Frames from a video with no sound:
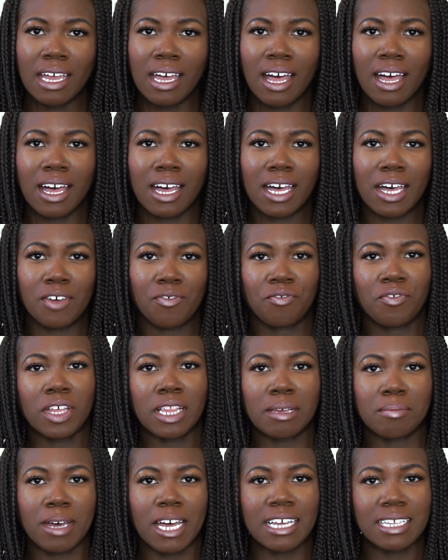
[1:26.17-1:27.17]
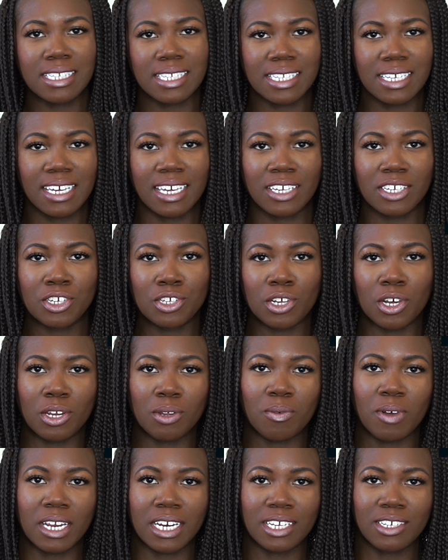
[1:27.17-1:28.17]
uh, Philip Hudson you know
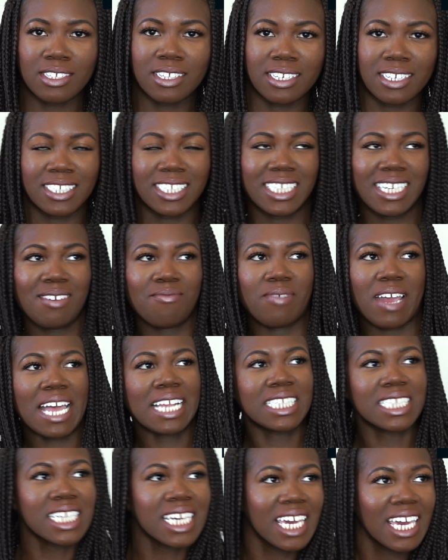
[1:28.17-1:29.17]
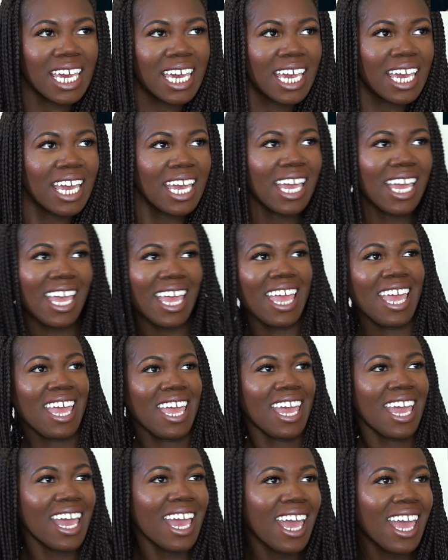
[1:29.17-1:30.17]
the one that used to do she ratchet
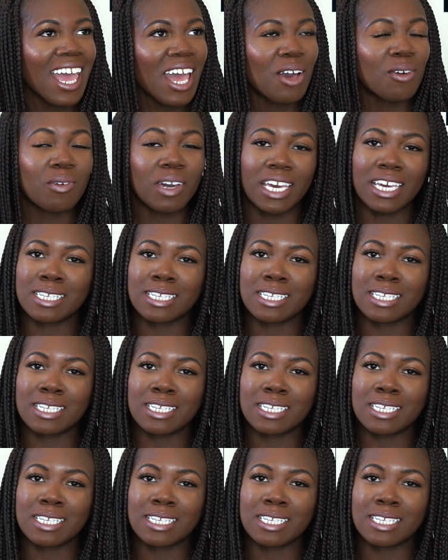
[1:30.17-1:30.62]
with